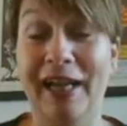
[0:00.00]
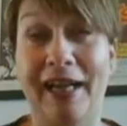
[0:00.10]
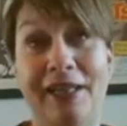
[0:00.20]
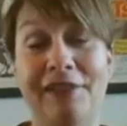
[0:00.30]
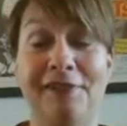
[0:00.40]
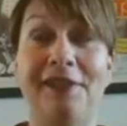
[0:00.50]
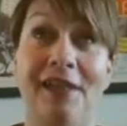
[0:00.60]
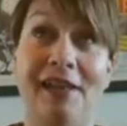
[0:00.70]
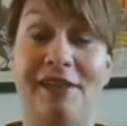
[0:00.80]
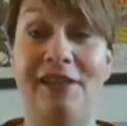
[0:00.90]

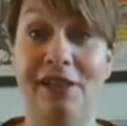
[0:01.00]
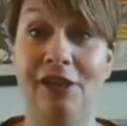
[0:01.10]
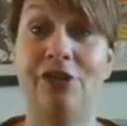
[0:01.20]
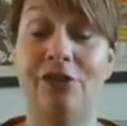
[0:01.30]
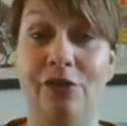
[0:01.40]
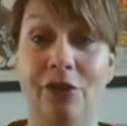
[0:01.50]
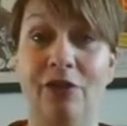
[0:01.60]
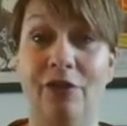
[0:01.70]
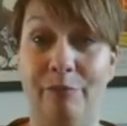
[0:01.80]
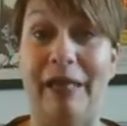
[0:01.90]
Yeah, teenagers are
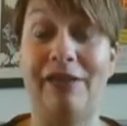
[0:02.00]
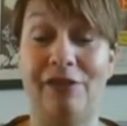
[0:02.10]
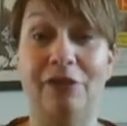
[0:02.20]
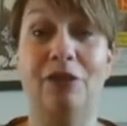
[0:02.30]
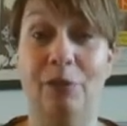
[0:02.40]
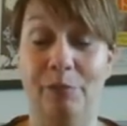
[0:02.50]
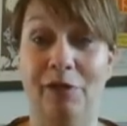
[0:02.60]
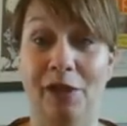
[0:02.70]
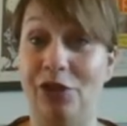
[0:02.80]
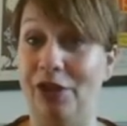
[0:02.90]
not the best at
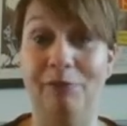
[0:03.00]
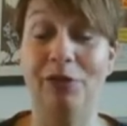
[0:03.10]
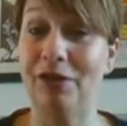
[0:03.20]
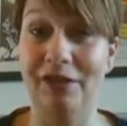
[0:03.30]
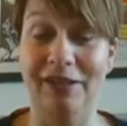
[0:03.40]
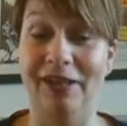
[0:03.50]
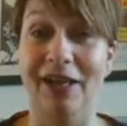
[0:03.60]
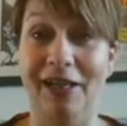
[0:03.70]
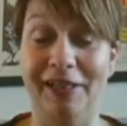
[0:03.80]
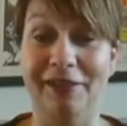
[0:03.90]
cooperation. I'm not going to
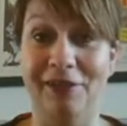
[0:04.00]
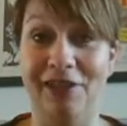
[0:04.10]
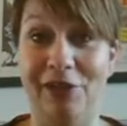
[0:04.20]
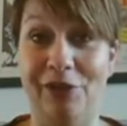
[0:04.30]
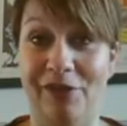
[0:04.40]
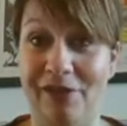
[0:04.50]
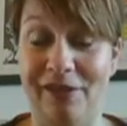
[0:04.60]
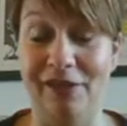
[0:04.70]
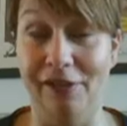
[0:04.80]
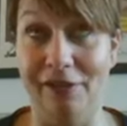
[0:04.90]
lie here and tell you this
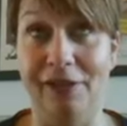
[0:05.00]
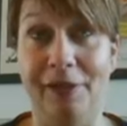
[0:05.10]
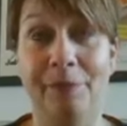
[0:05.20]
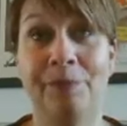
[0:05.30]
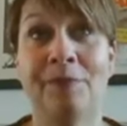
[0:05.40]
is easy.